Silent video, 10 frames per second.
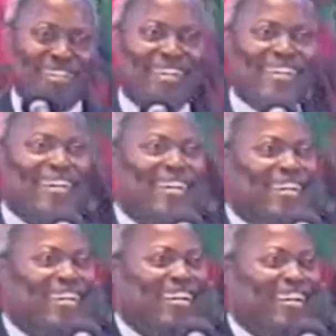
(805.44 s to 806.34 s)

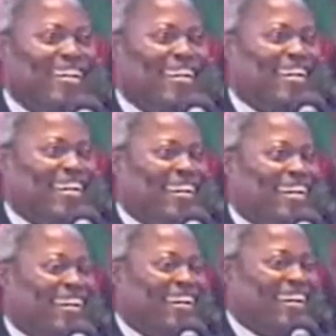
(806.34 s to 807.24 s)

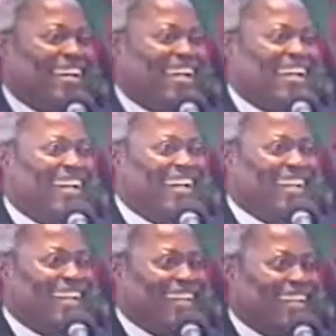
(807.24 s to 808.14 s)

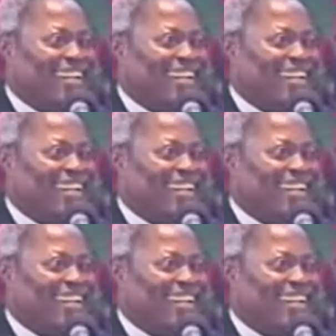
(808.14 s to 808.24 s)
Nothing is said.